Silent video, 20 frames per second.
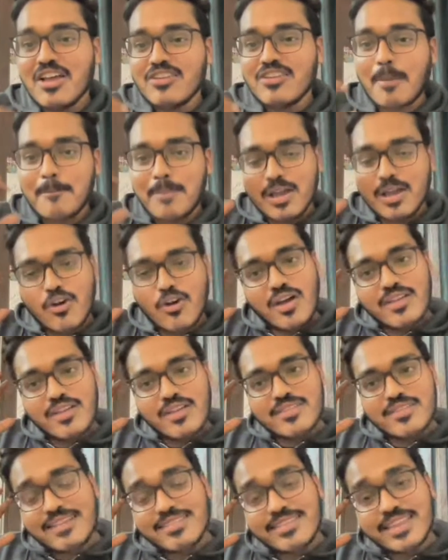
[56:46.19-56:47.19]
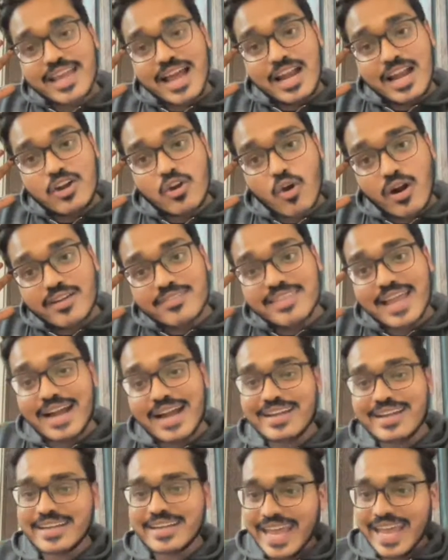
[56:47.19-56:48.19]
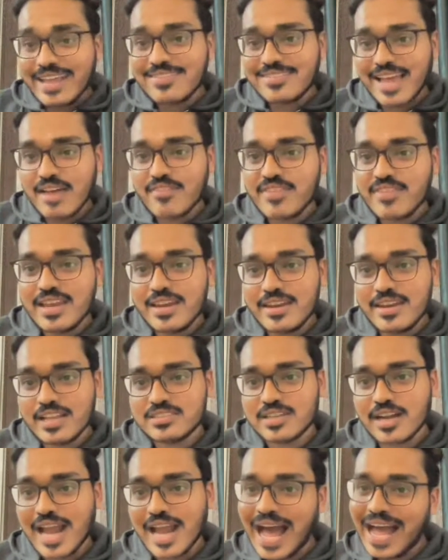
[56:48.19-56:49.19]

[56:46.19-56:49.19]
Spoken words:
So because that they are not that tech savvy in nature,